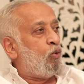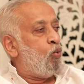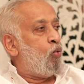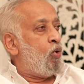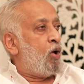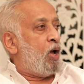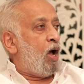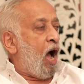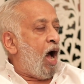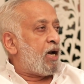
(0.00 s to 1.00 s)
who
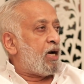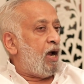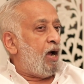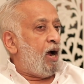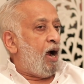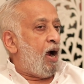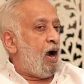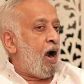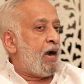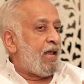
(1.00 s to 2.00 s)
are
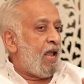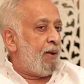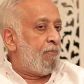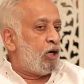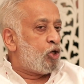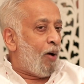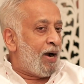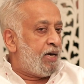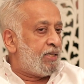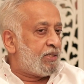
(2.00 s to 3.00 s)
unable to
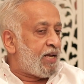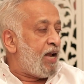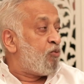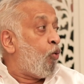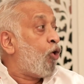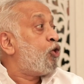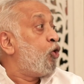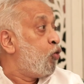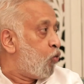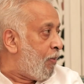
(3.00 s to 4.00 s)
understand what to
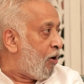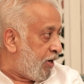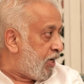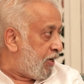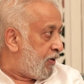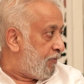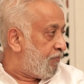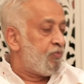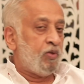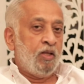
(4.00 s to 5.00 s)
do about it.
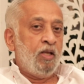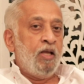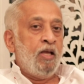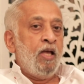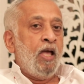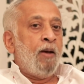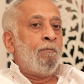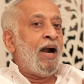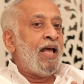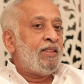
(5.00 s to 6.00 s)

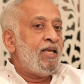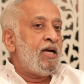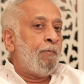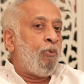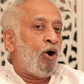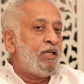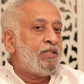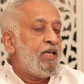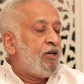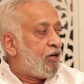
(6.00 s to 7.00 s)
But I think a
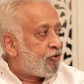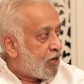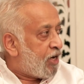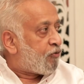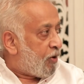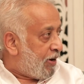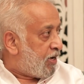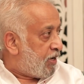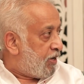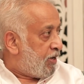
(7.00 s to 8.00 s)
policy retreat from
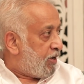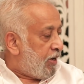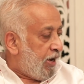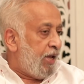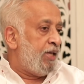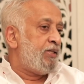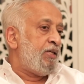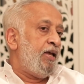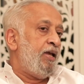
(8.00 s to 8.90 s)
it is